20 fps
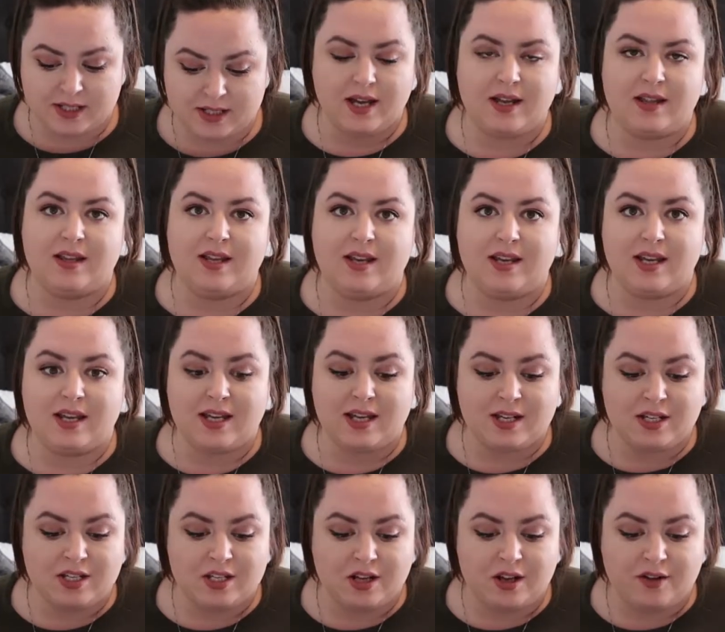And then
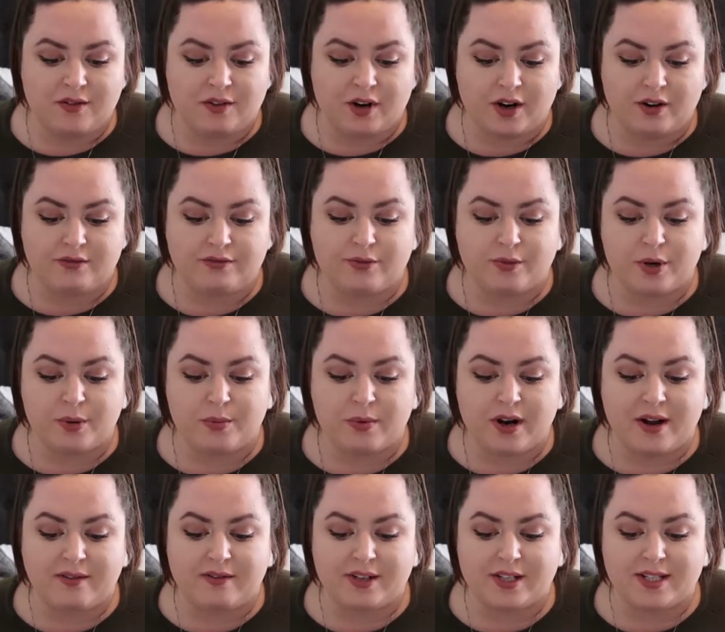each of our 4
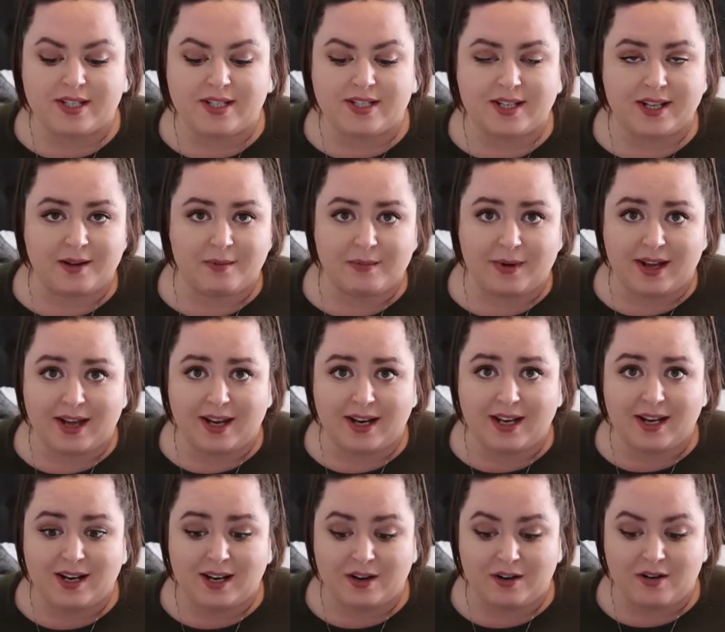preferences combine
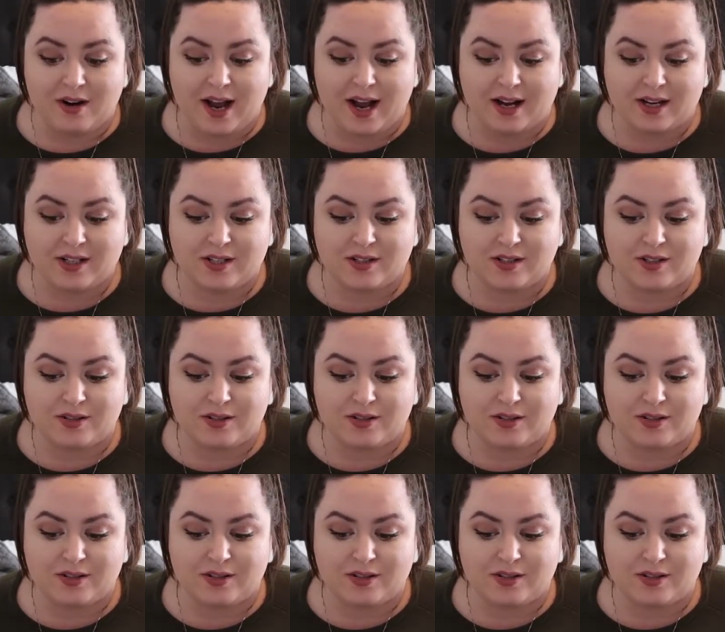and interact